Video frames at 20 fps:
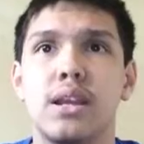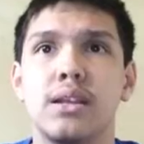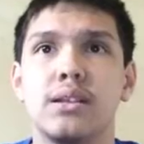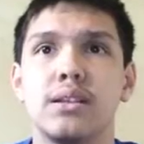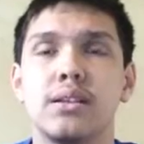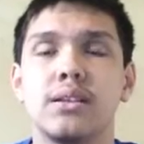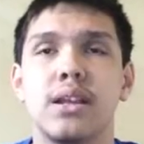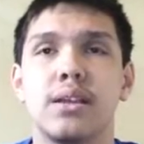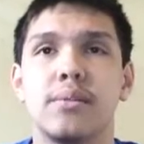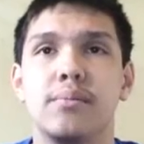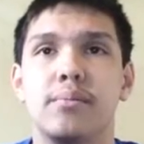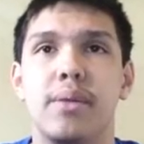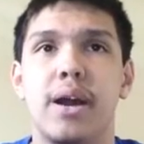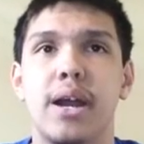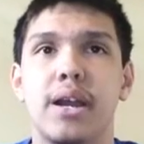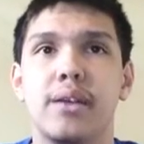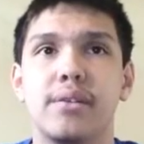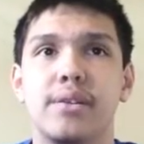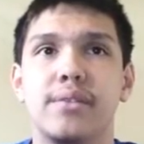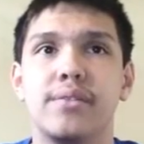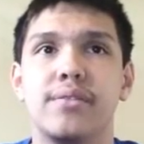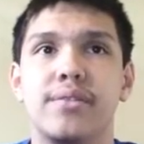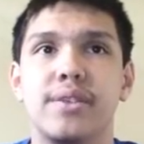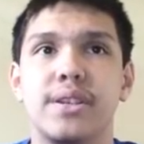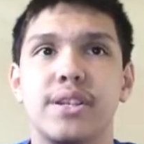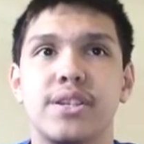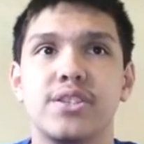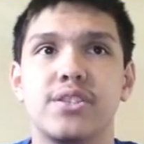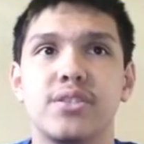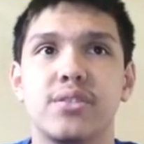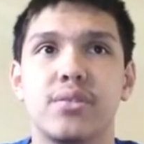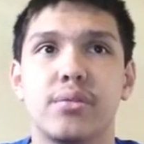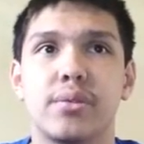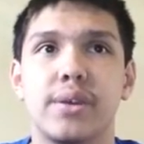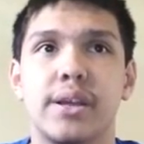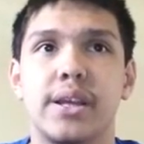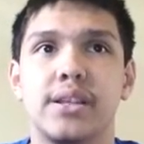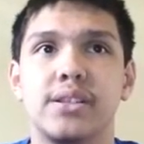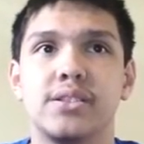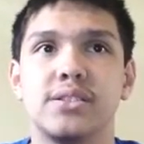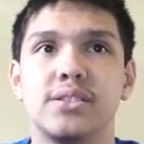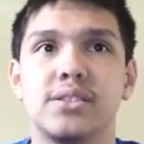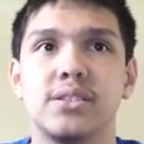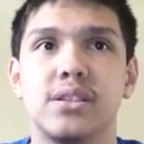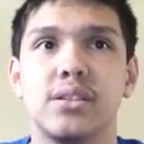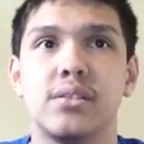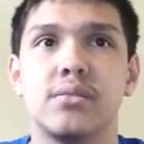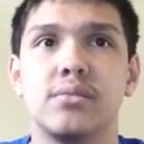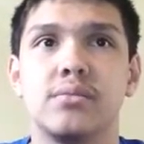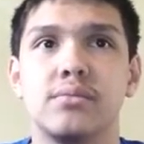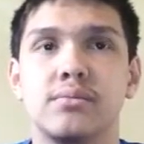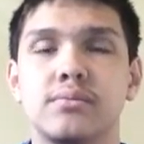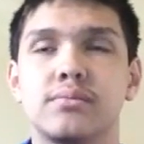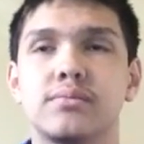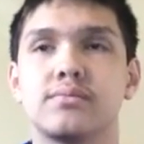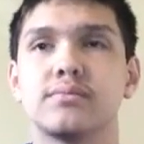it looked like Byron finished the race, so